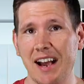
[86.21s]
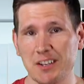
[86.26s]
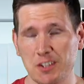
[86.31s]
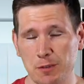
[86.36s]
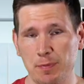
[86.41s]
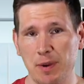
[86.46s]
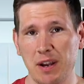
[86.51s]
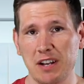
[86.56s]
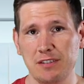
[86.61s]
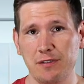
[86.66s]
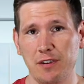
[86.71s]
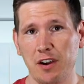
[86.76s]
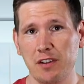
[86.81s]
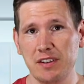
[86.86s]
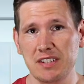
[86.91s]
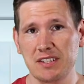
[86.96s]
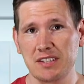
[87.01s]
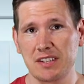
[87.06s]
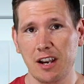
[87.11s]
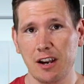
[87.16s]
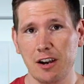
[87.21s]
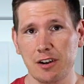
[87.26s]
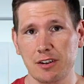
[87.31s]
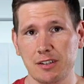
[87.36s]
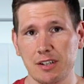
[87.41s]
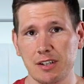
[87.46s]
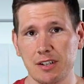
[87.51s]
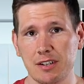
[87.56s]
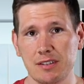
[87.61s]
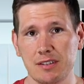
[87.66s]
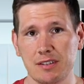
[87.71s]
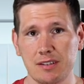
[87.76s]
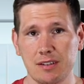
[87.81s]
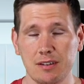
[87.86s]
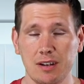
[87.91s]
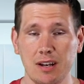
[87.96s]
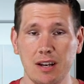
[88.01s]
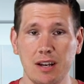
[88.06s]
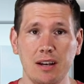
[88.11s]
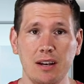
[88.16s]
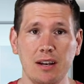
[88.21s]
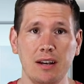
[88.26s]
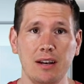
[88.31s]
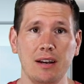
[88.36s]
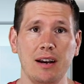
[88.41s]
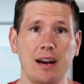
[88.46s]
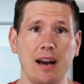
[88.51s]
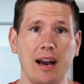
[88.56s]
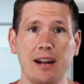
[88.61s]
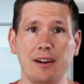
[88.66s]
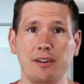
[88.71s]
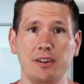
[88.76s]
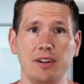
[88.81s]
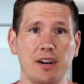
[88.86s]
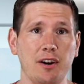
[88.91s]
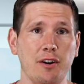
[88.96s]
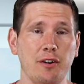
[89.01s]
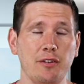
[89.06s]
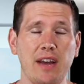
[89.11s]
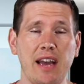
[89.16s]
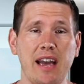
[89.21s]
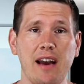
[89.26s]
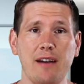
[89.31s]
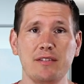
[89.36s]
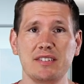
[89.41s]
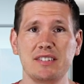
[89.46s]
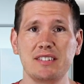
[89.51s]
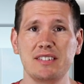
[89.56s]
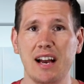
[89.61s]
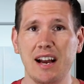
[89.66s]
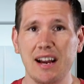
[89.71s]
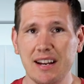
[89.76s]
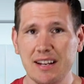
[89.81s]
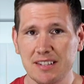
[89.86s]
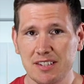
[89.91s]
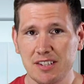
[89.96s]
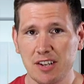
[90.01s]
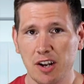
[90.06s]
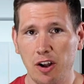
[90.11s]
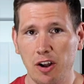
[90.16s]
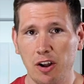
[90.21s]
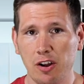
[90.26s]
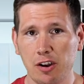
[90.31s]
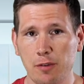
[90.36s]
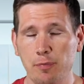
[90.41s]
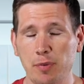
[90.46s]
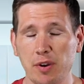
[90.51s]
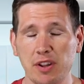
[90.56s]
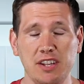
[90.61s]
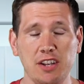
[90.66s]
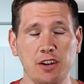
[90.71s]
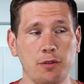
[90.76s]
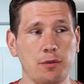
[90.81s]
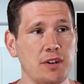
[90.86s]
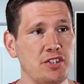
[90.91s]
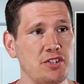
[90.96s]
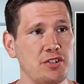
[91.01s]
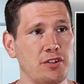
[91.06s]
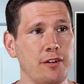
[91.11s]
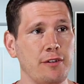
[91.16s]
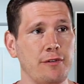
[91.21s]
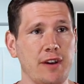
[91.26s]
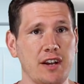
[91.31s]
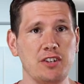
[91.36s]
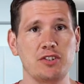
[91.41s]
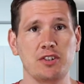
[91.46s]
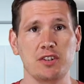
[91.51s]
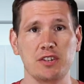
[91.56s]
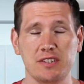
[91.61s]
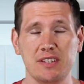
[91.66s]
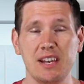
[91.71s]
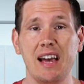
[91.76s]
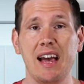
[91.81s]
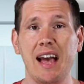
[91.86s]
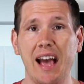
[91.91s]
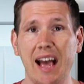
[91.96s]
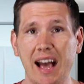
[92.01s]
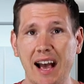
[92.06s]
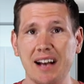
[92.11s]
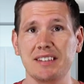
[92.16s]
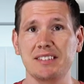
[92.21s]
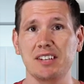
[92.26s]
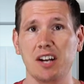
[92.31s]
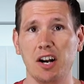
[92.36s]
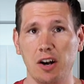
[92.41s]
aspect of all these characters? I don't know. They have a science Hulk, but the original Avengers has